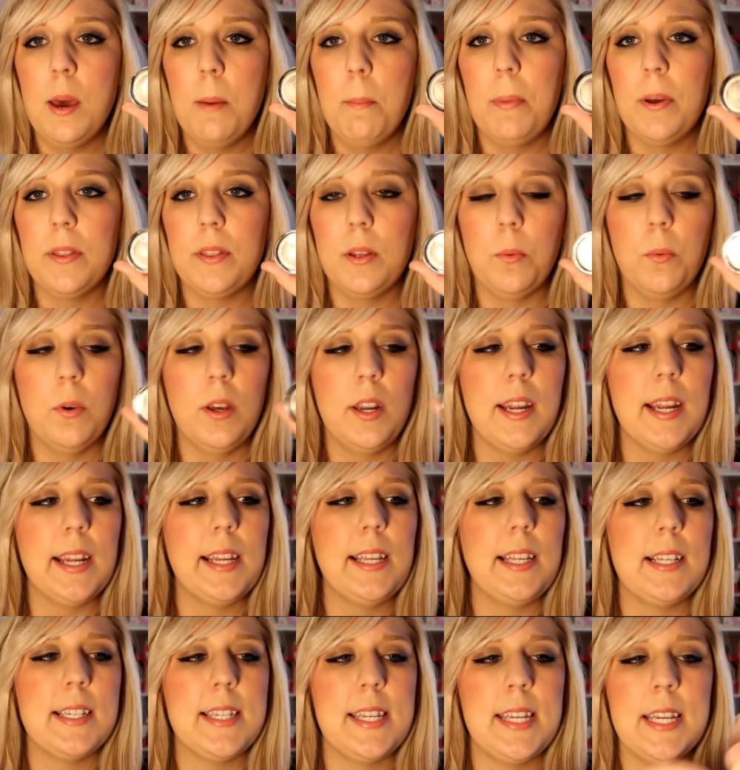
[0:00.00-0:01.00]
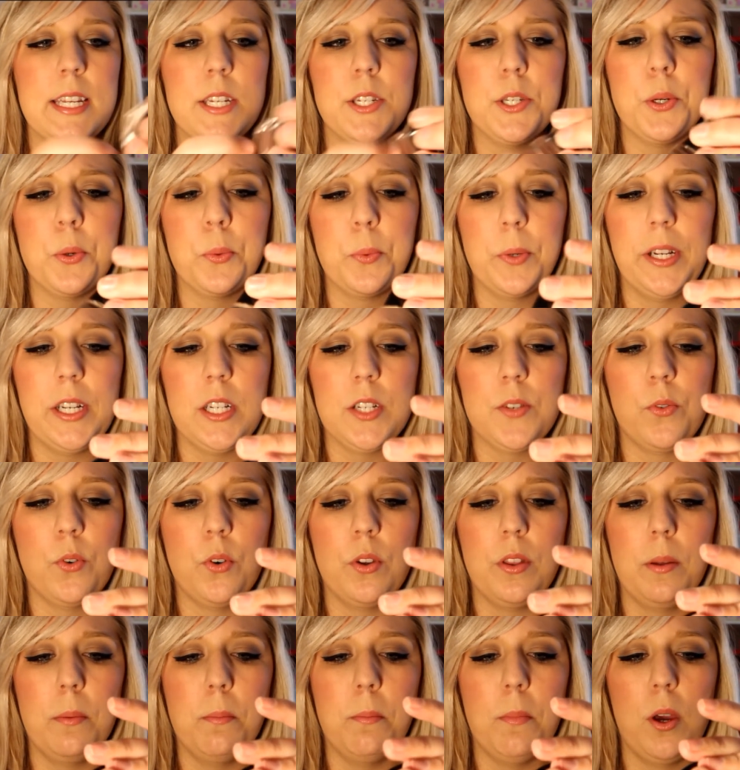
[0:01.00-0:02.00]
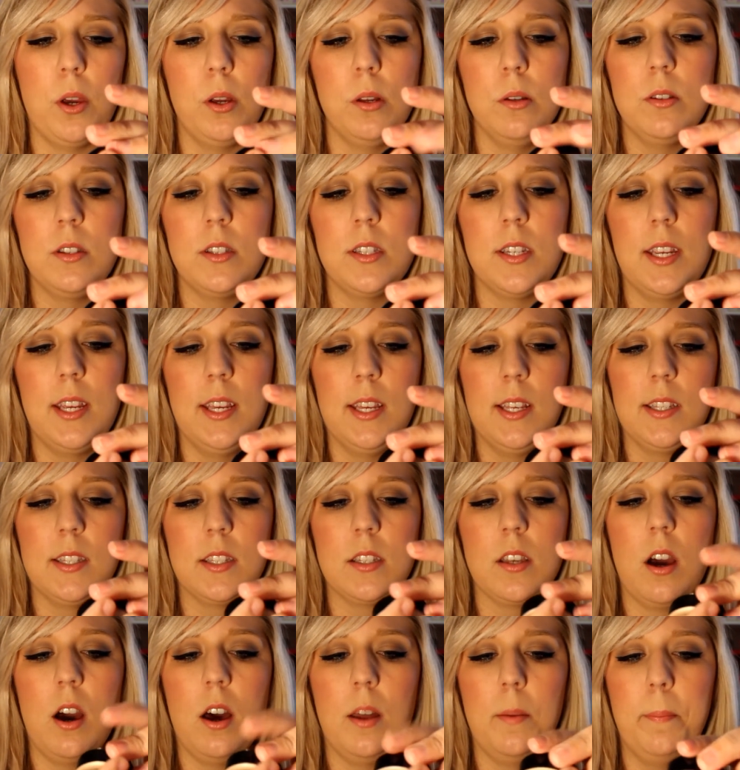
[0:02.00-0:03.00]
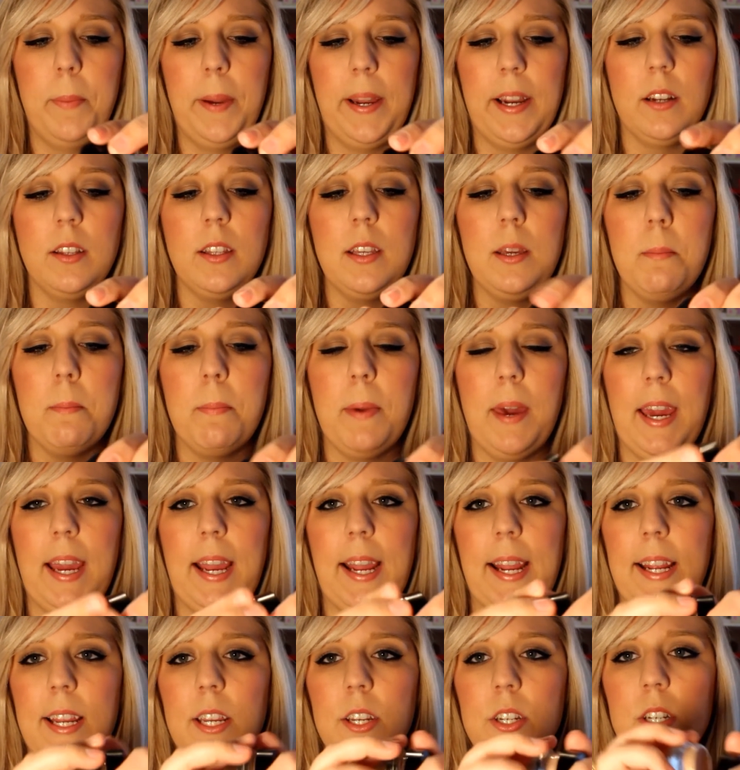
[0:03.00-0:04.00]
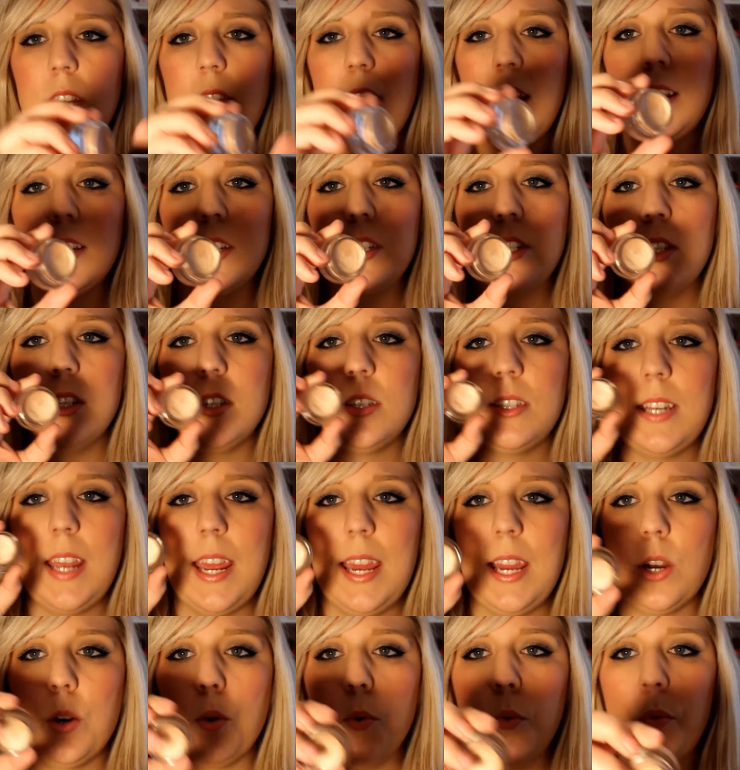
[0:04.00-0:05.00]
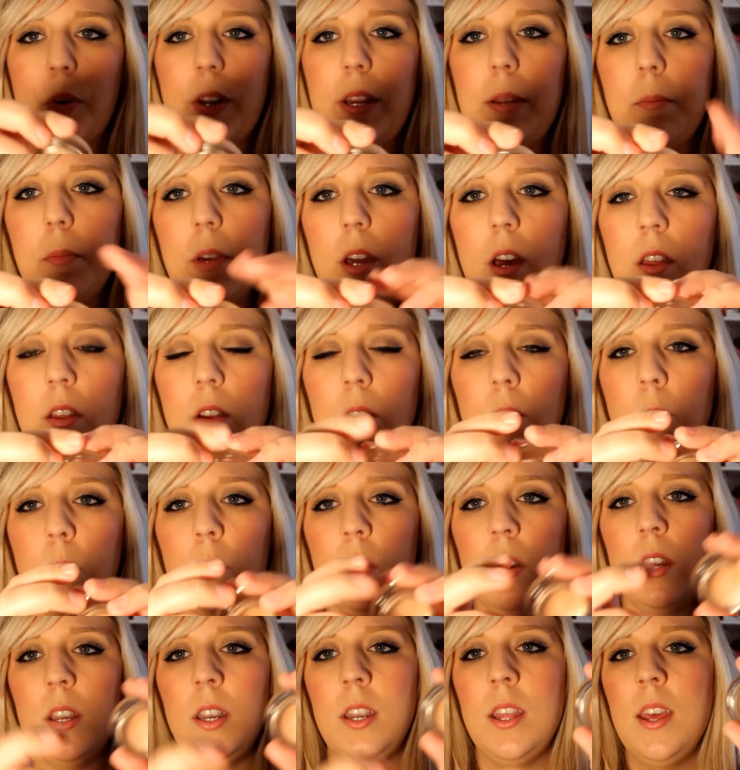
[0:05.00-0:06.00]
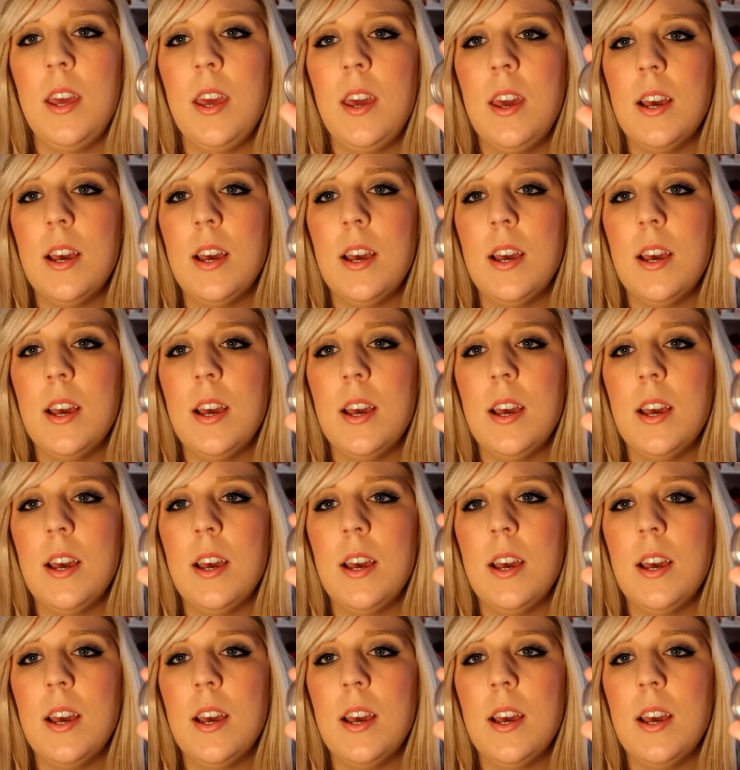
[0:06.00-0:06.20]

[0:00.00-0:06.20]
But the one I tend to reach for the most is called Barely Beige, and it's just a cream color one.